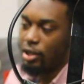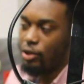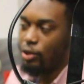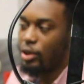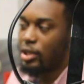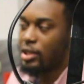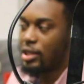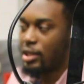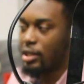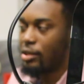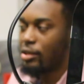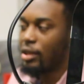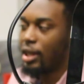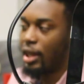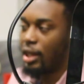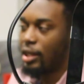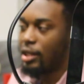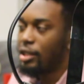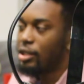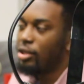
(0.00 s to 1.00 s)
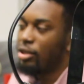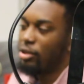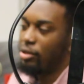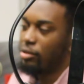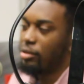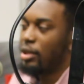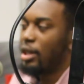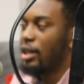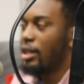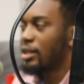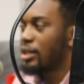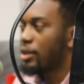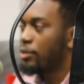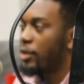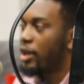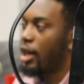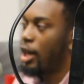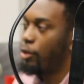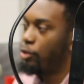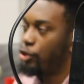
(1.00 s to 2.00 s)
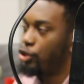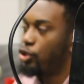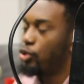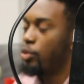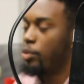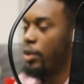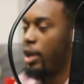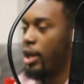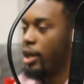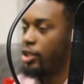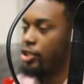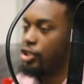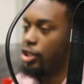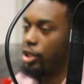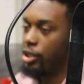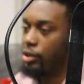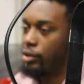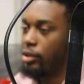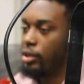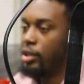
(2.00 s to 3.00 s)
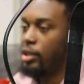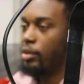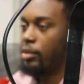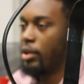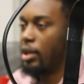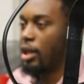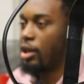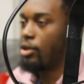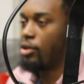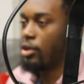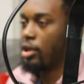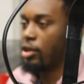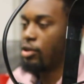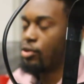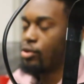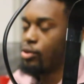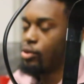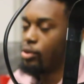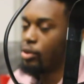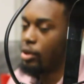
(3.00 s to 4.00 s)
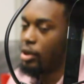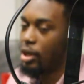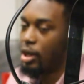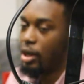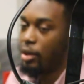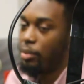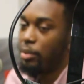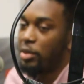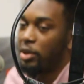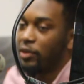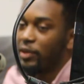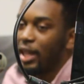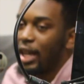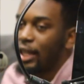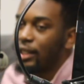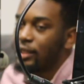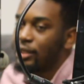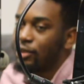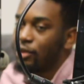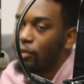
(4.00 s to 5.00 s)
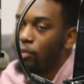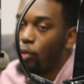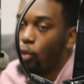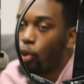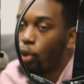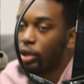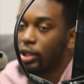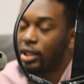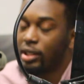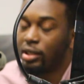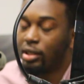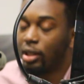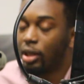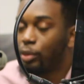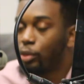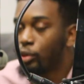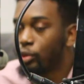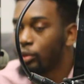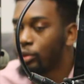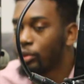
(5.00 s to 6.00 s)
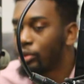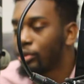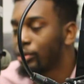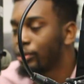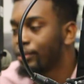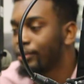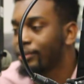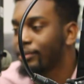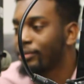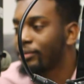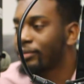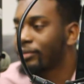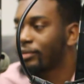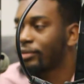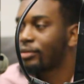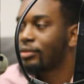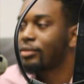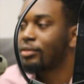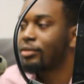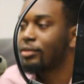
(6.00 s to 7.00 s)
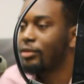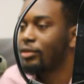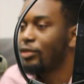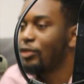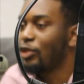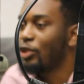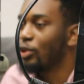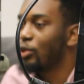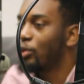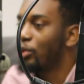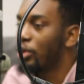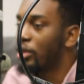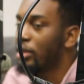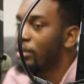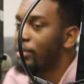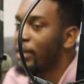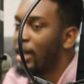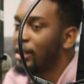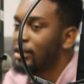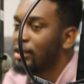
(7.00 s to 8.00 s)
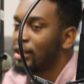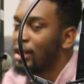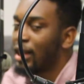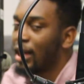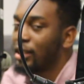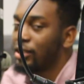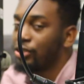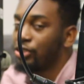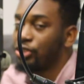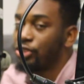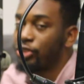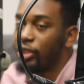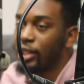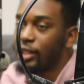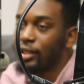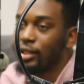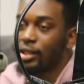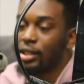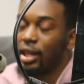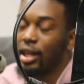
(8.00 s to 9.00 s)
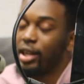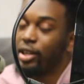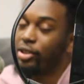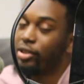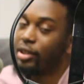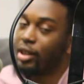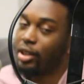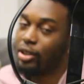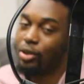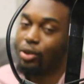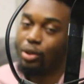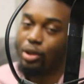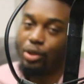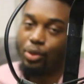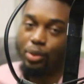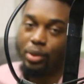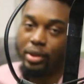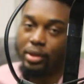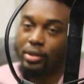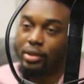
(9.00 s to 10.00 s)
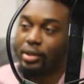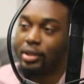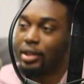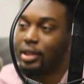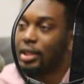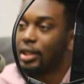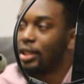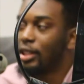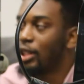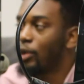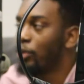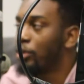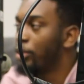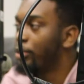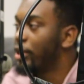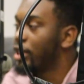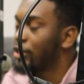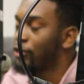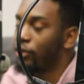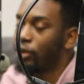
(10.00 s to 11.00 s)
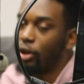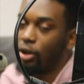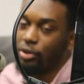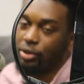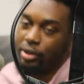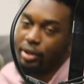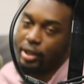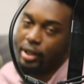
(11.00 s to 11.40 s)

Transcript: you can still like, you know, estimate how much you make generally and be like, okay, cool. But if that more than doubles, you can imagine the kind of stress. And you're not the only one. They want the best for all their